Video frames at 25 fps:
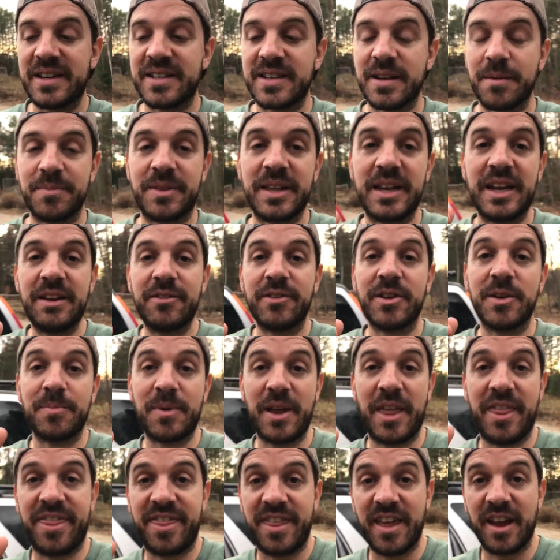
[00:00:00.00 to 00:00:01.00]
something even a
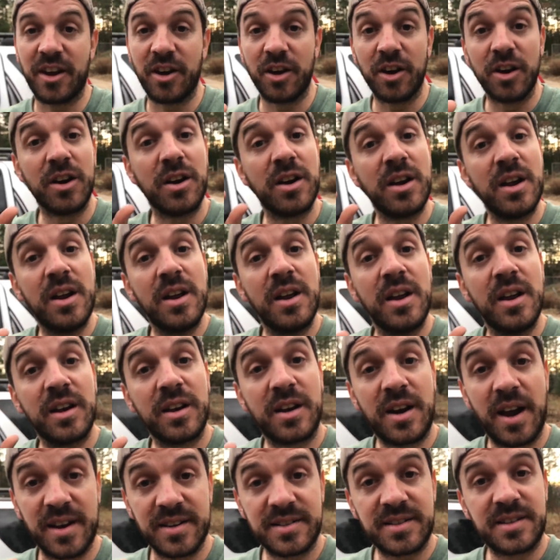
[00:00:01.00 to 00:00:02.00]
bit thicker
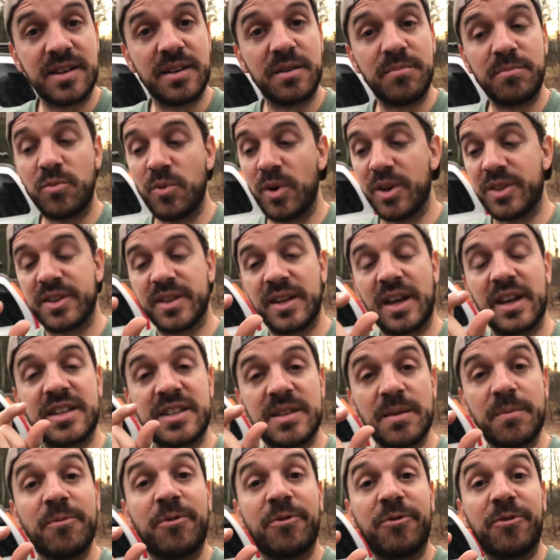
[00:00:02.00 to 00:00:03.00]
custom with like
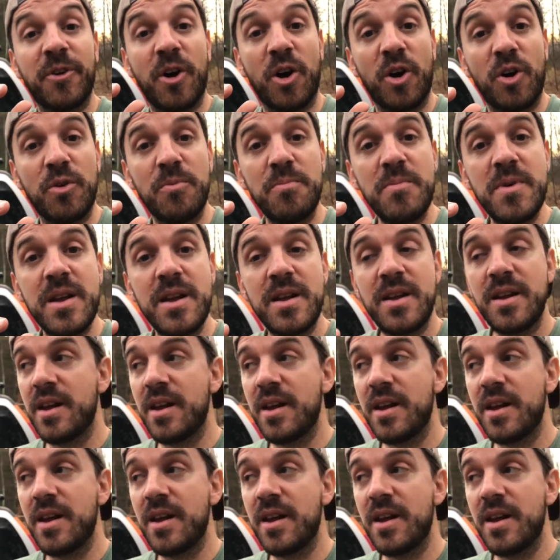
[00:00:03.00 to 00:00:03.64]
some foam